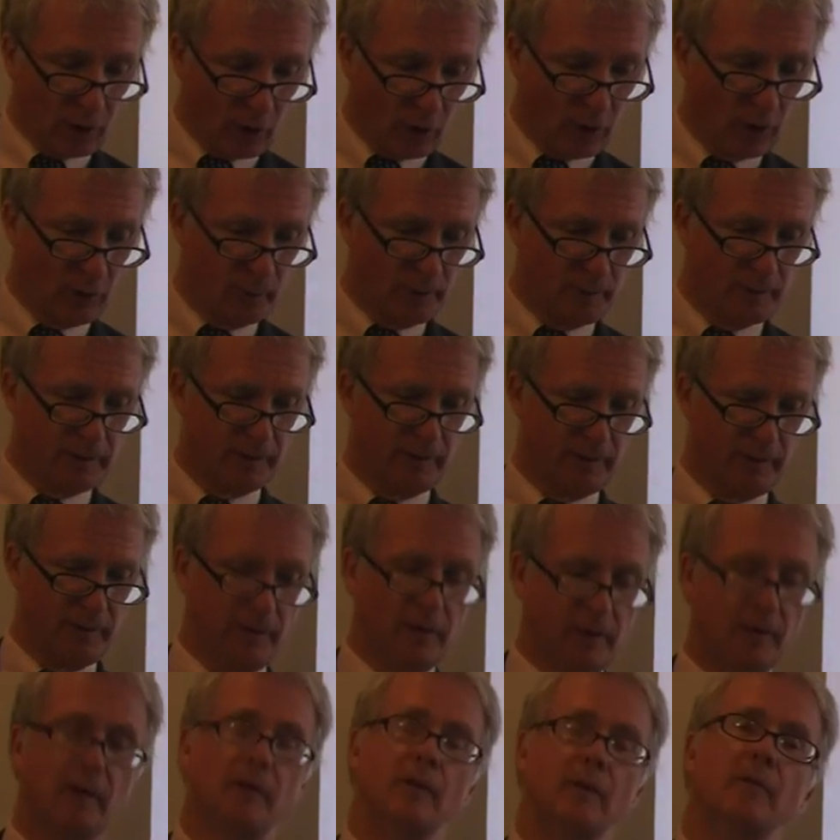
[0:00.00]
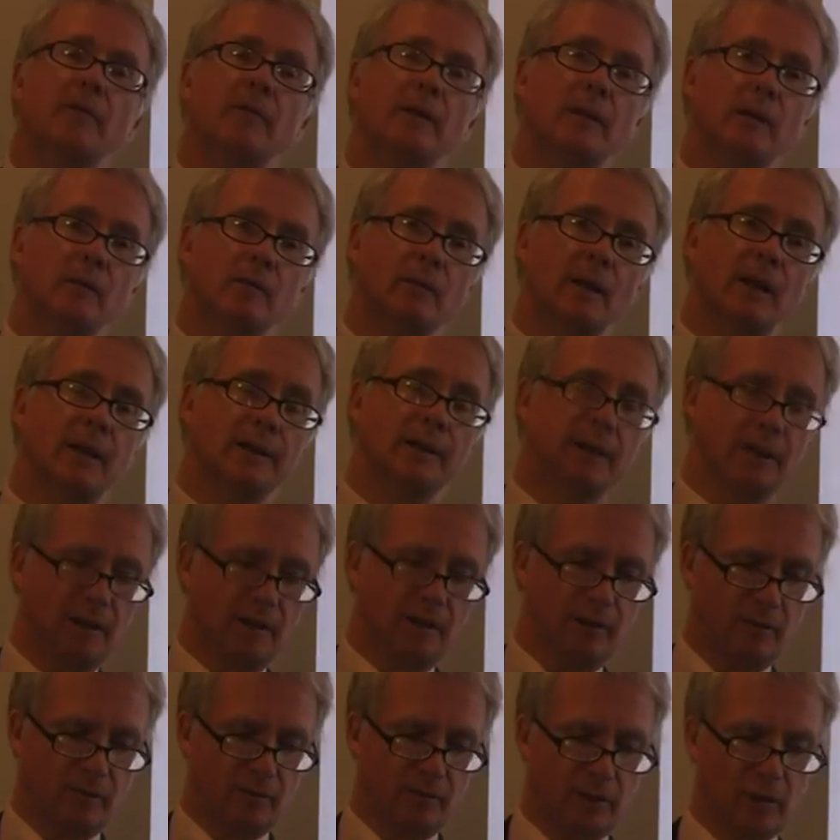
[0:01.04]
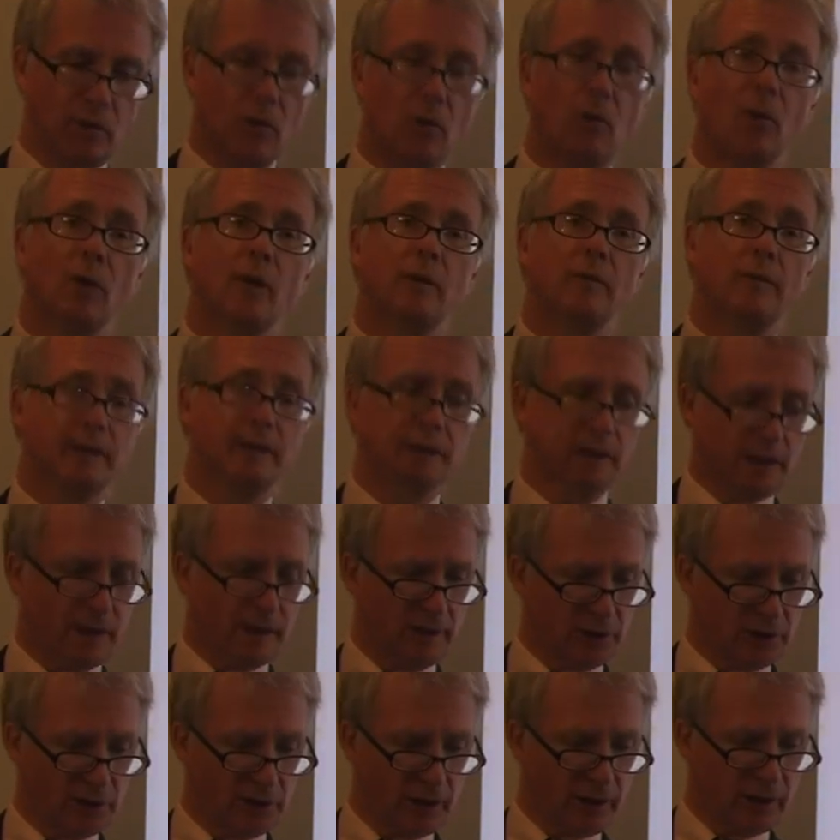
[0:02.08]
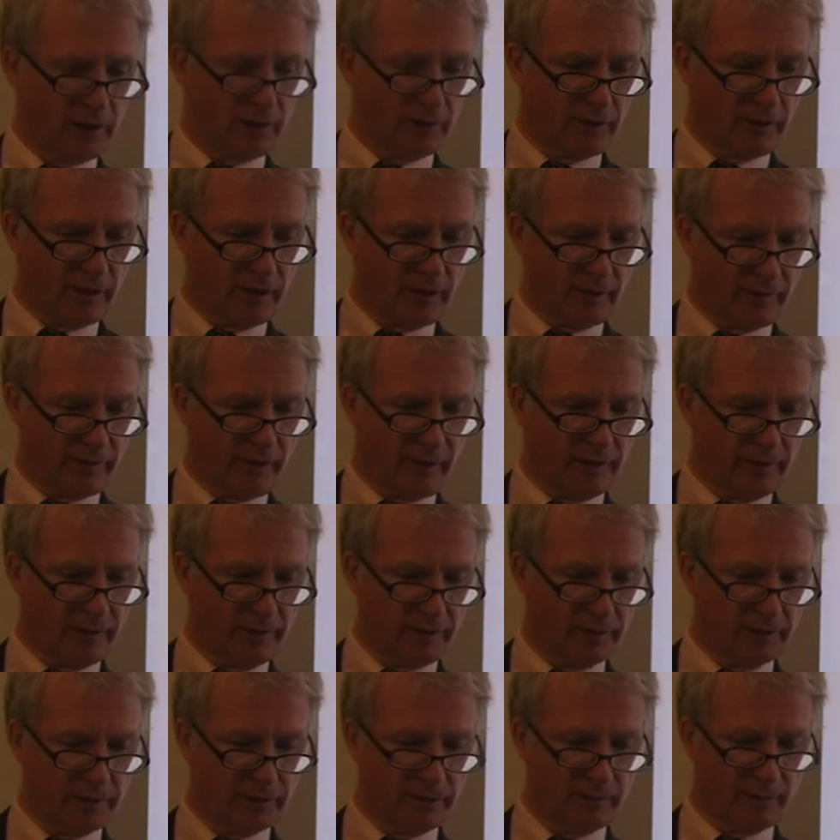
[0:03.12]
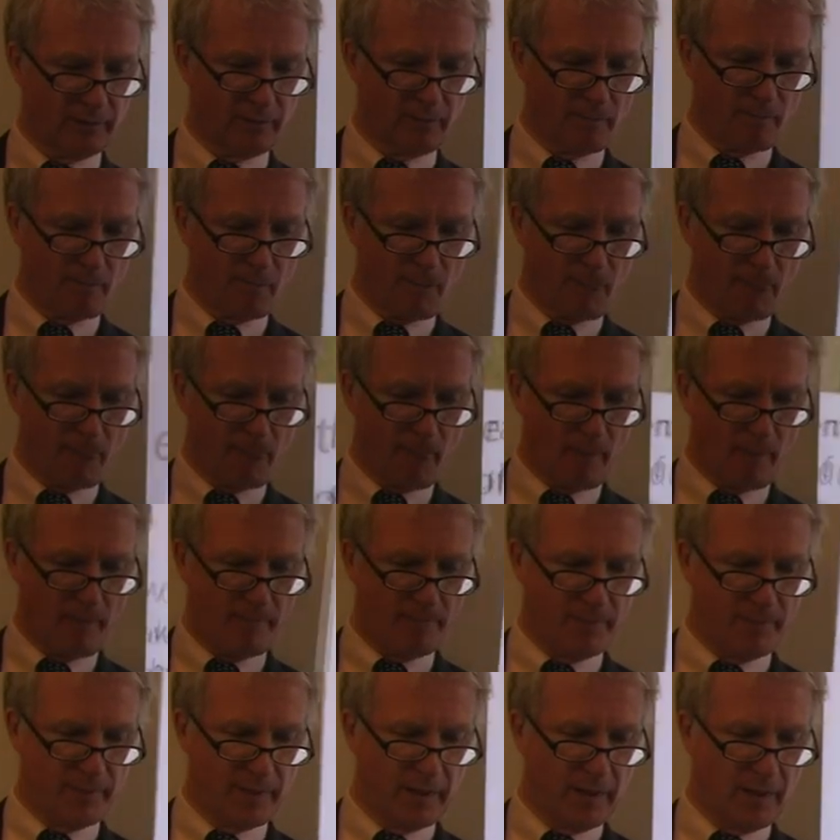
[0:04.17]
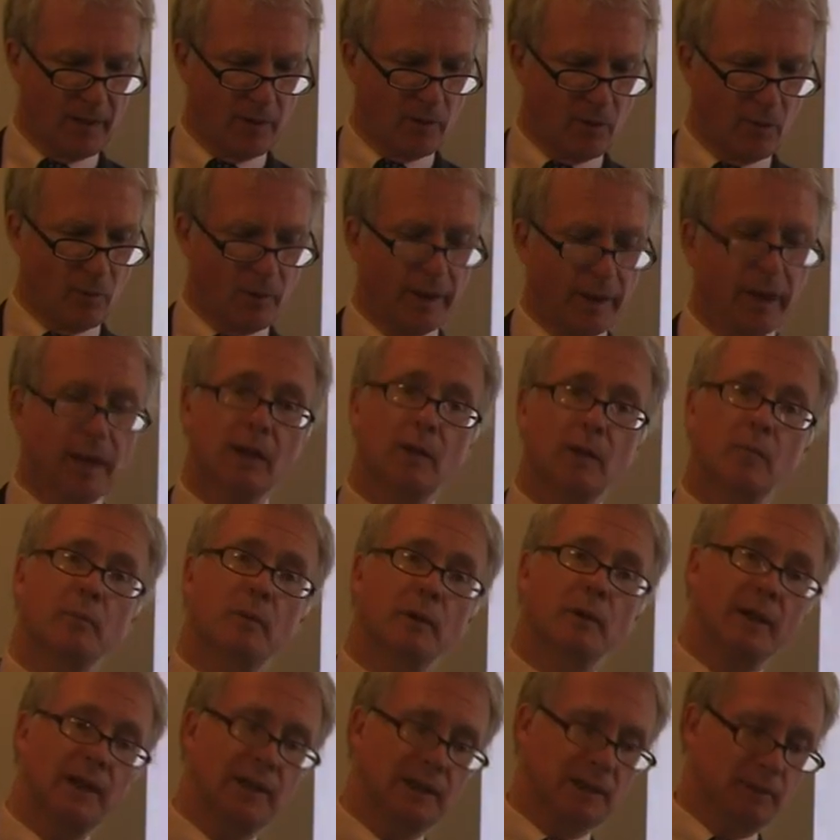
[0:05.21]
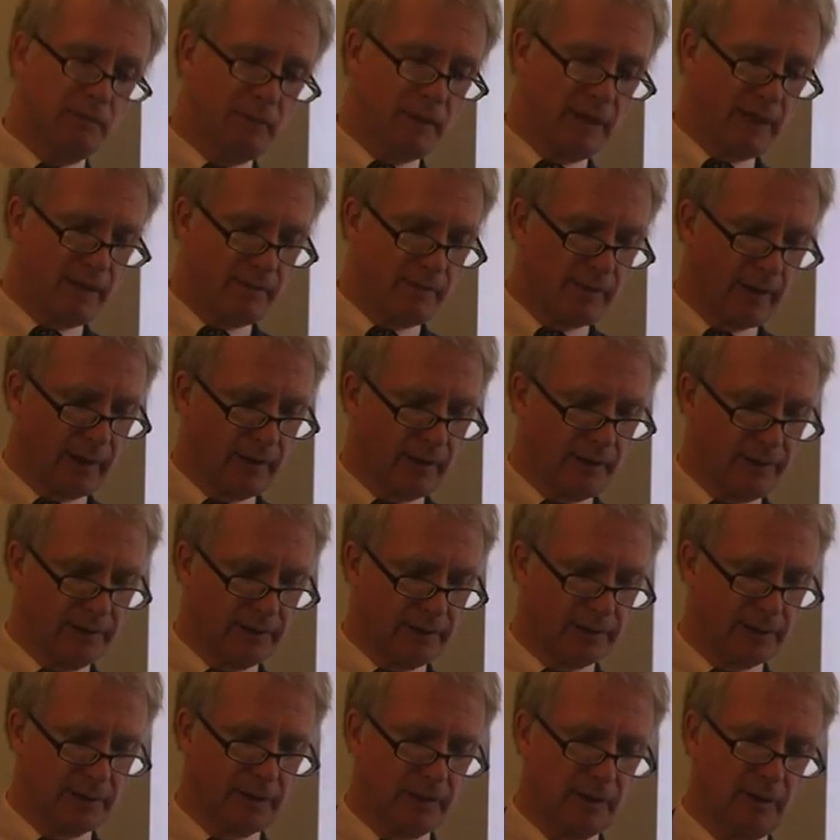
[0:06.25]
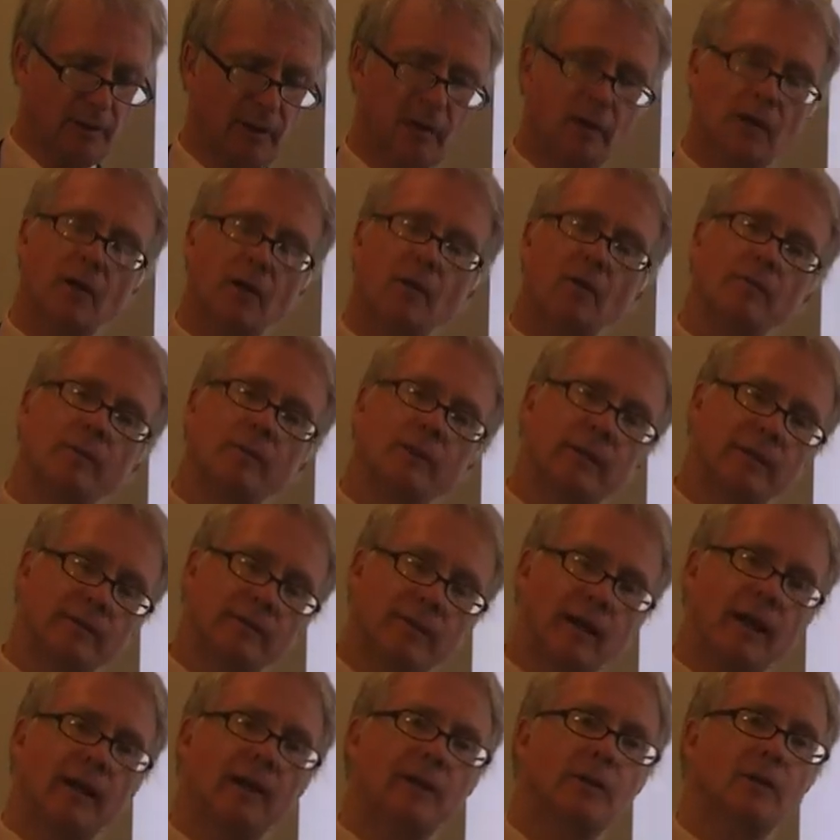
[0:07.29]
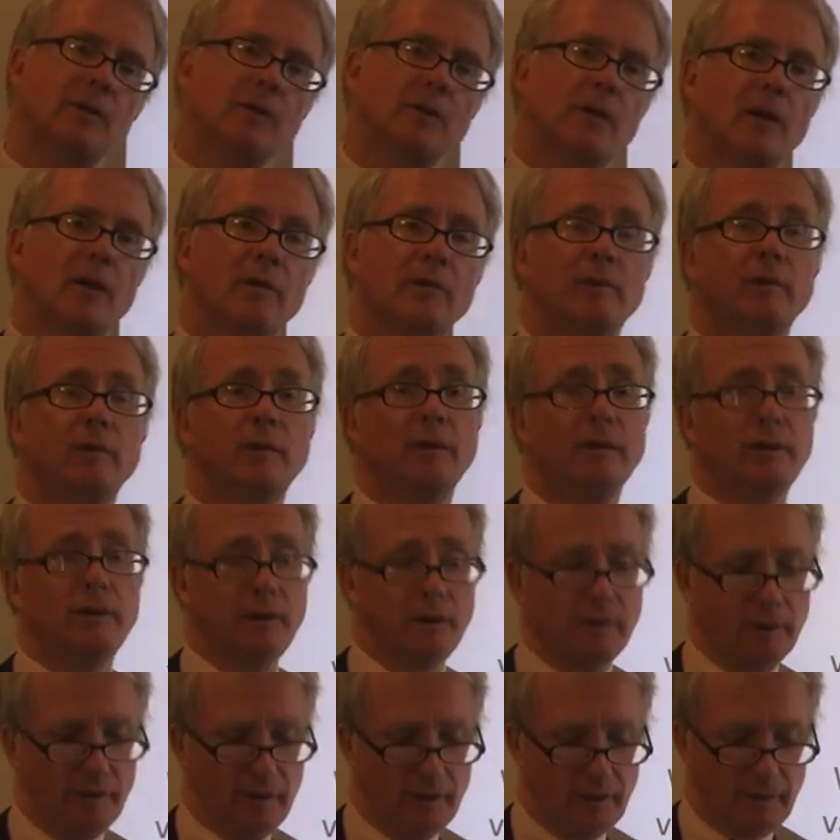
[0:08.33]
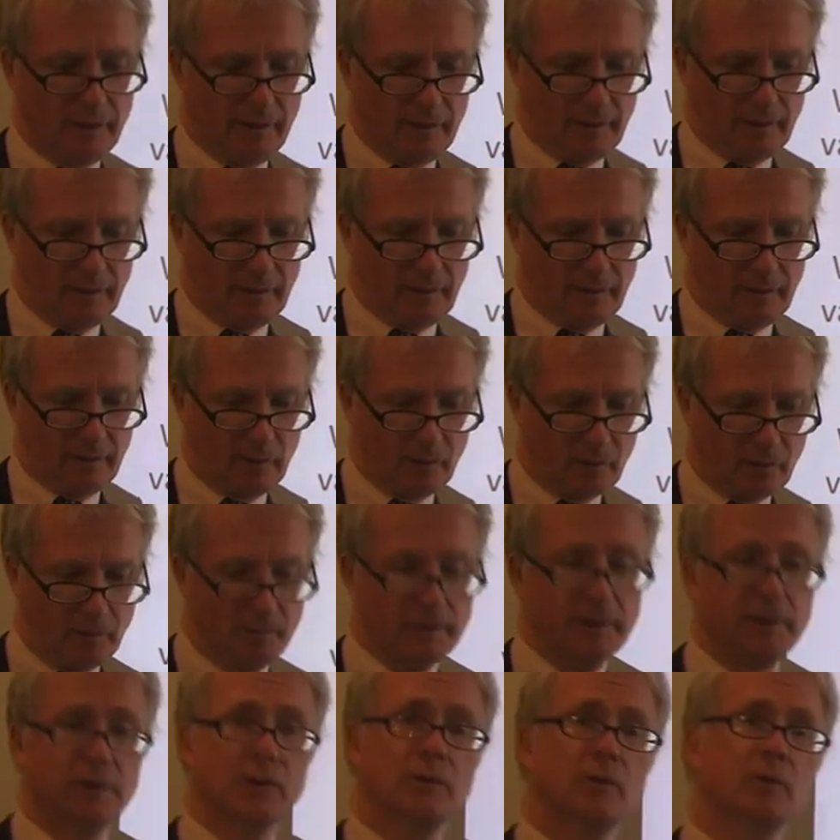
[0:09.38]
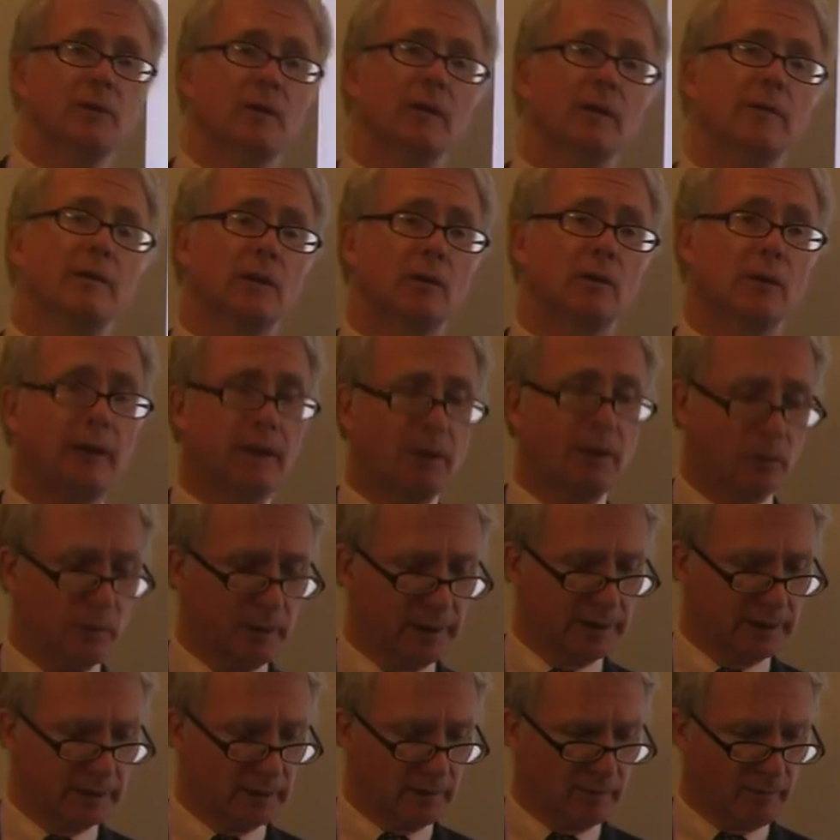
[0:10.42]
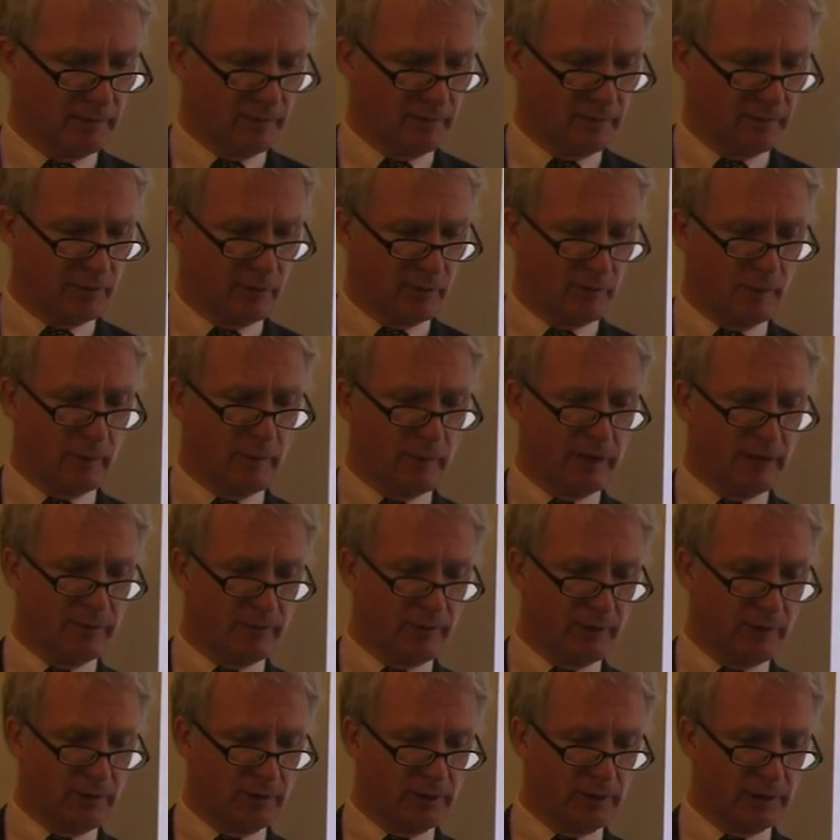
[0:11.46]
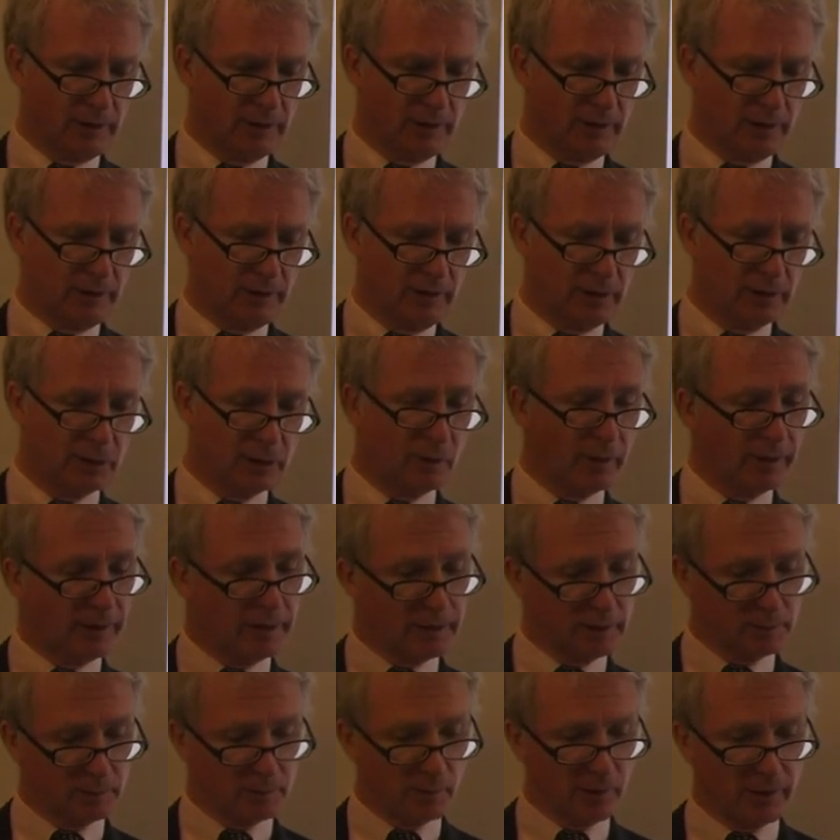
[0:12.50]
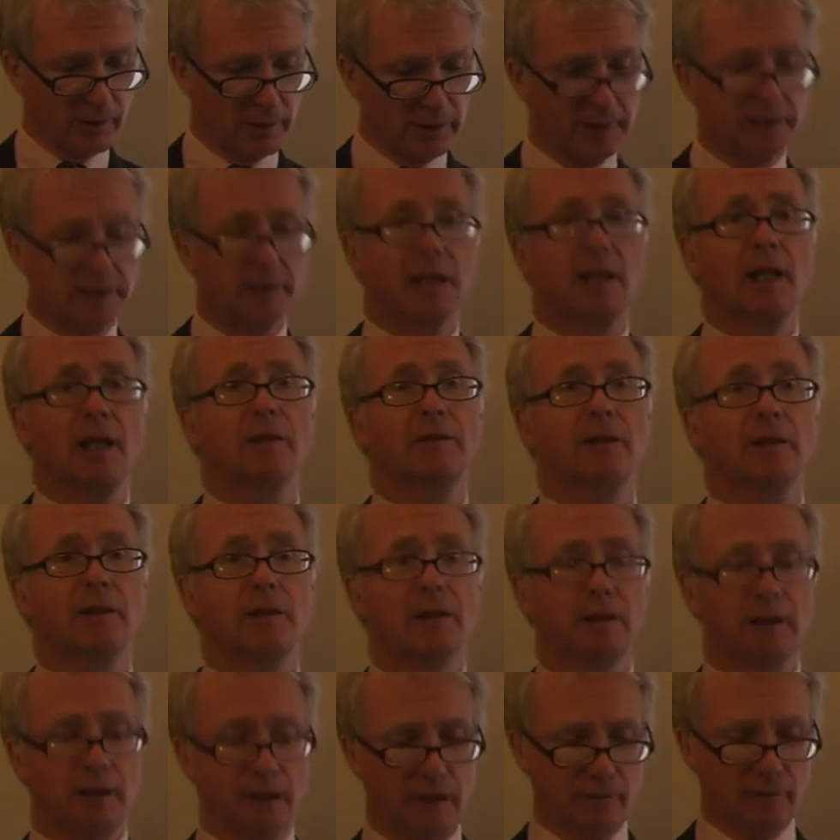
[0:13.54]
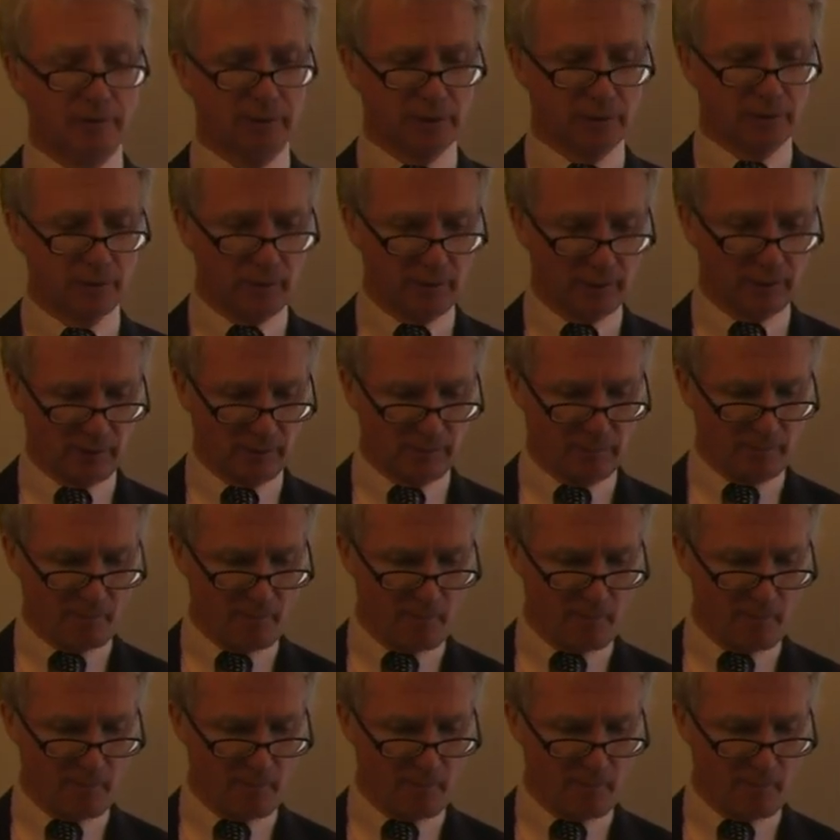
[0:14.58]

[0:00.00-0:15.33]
hope, the humility that all of us can share in the values. We can embrace many values, but the value of the pursuit of a greater wisdom for a better future is one that's brought us together in this forum.